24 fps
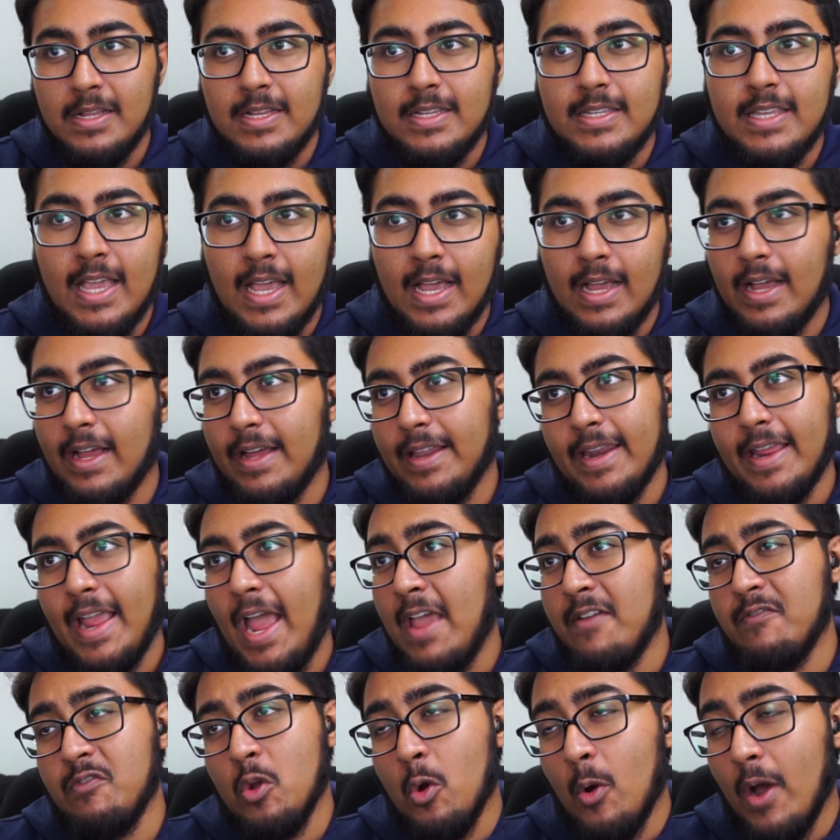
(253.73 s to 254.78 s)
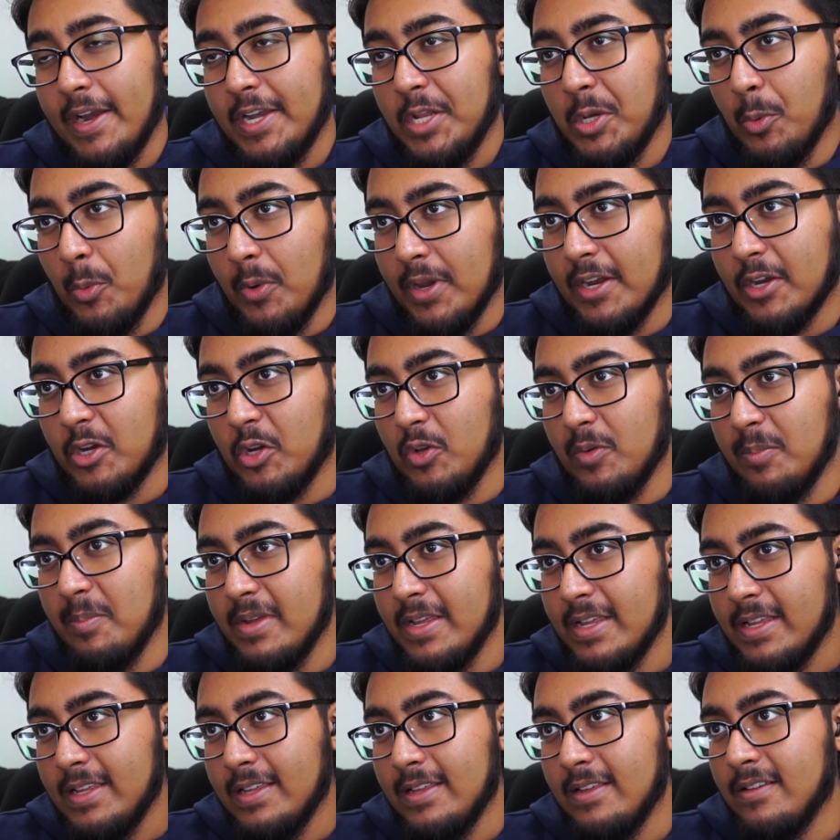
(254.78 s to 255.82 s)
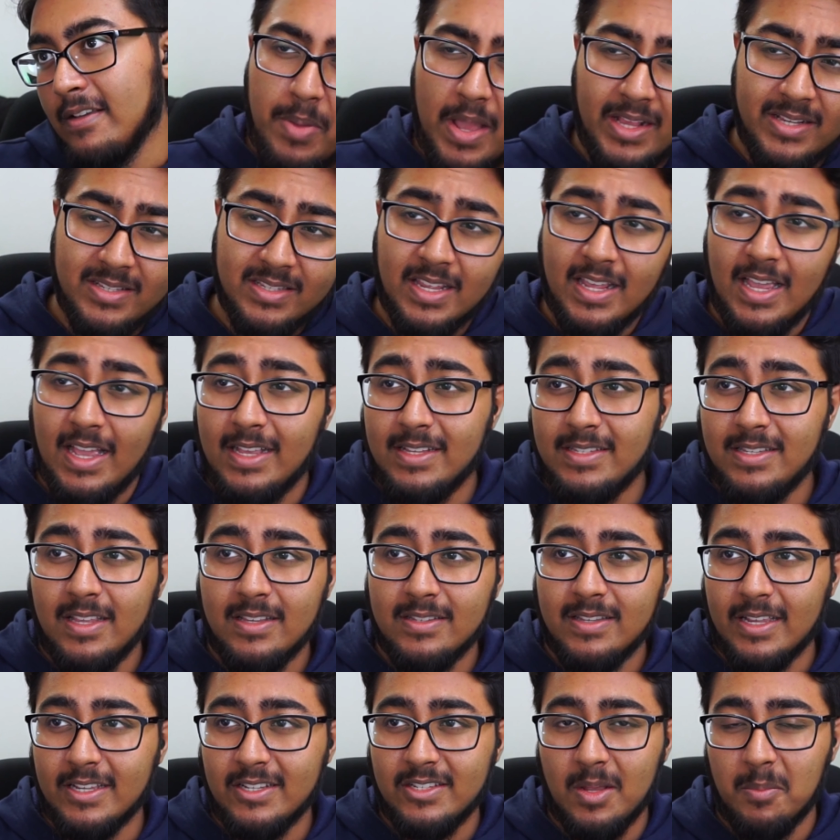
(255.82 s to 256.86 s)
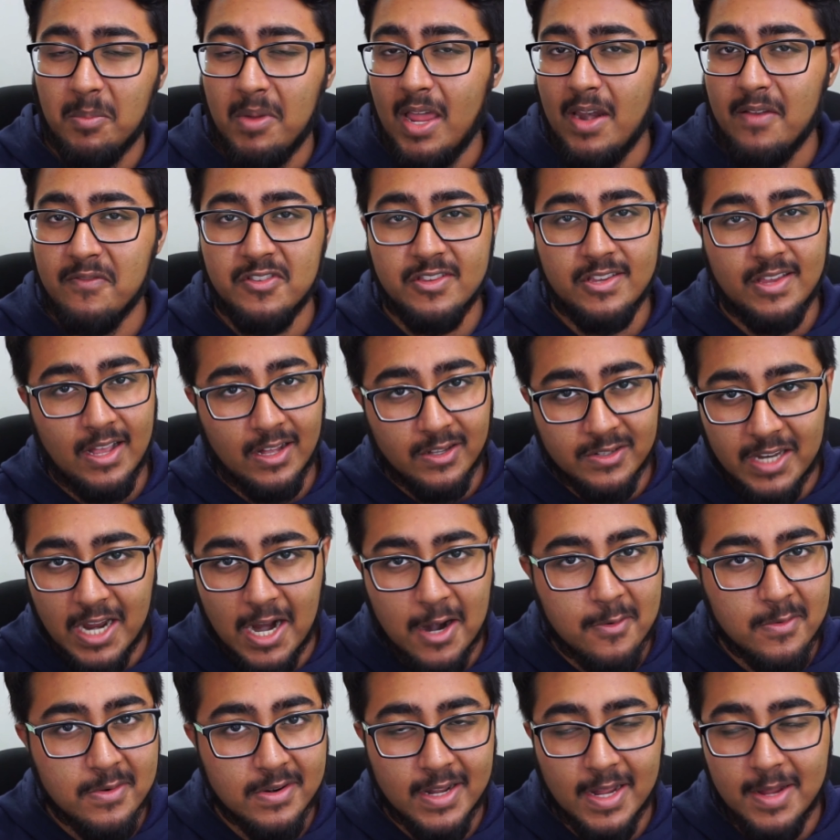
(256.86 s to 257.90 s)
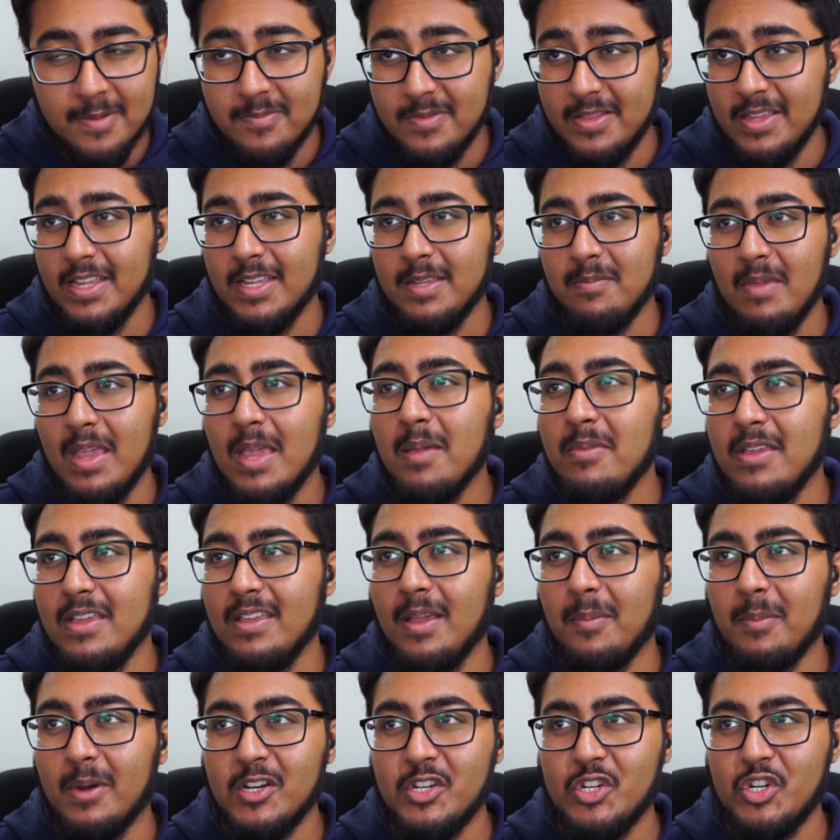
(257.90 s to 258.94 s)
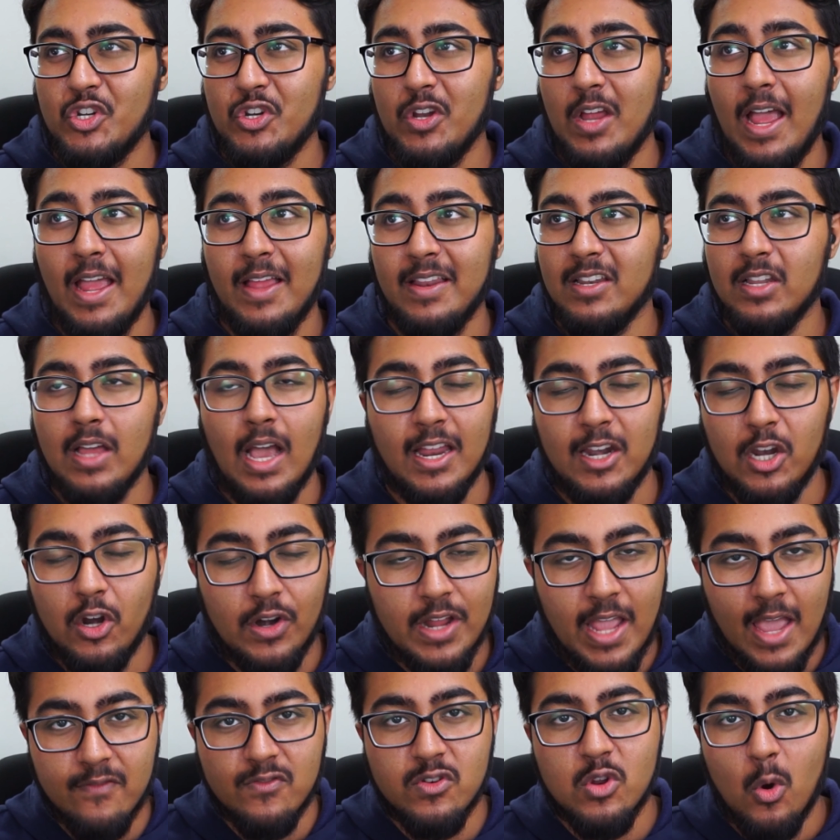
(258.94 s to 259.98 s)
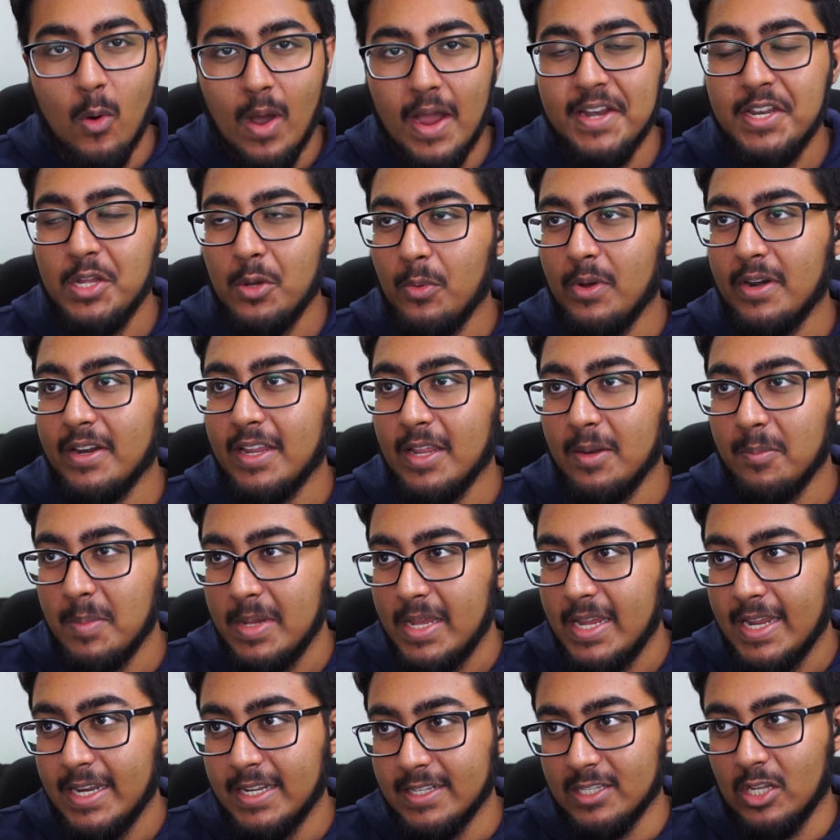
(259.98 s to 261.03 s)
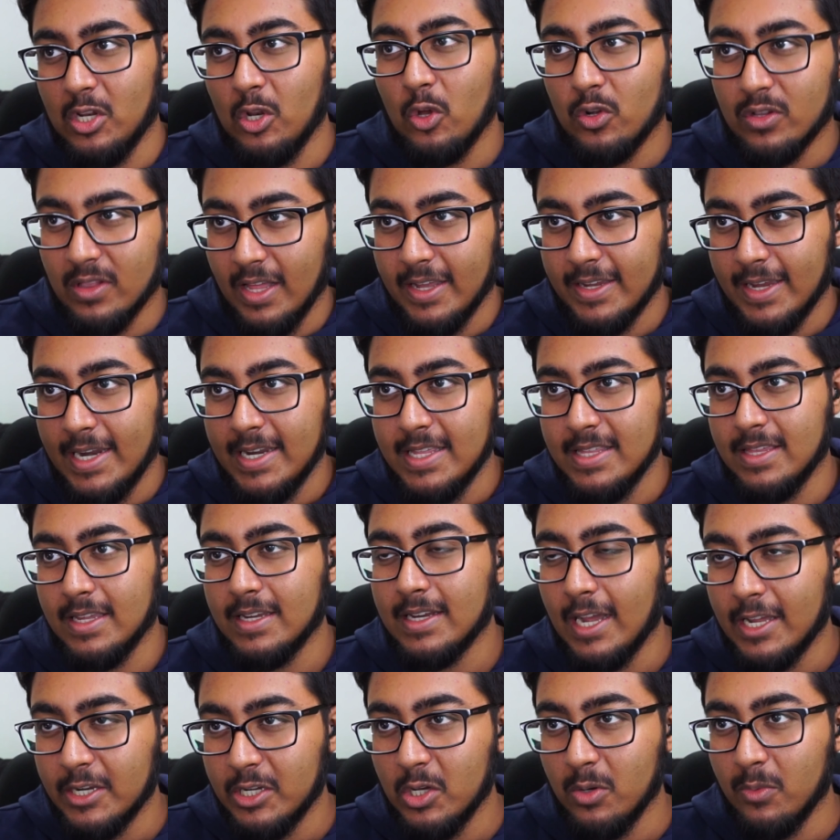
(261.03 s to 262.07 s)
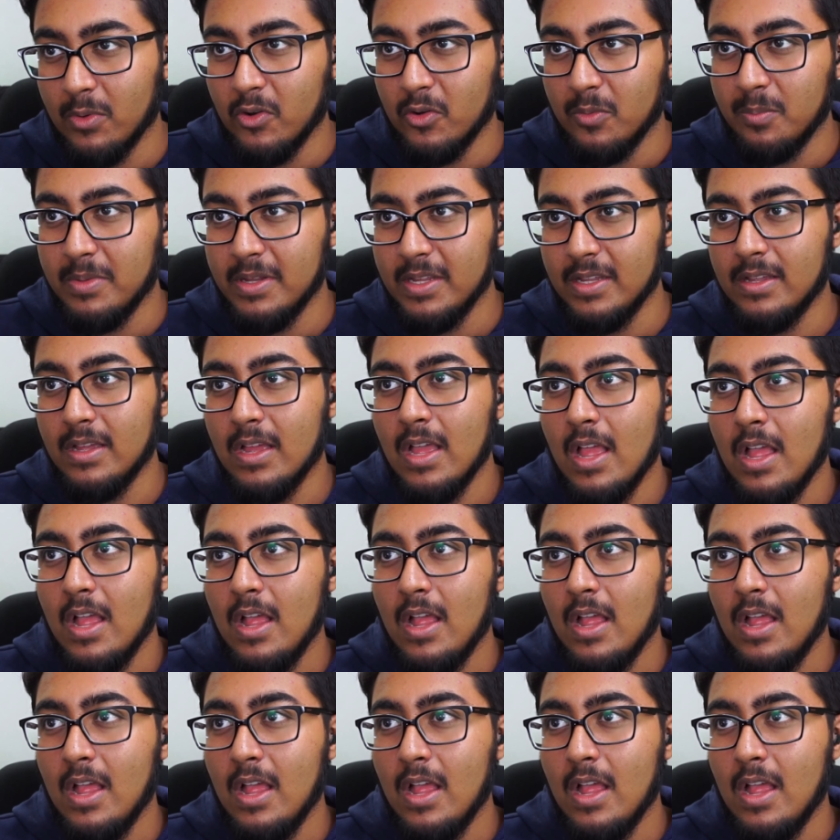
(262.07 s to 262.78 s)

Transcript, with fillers: yeah, like I have no idea what it could be. Best guess is like some kind of cell tower type thing, maybe. I'm not sure. I, I literally have no idea what it can be. It doesn't look like anything I'd know what it would be,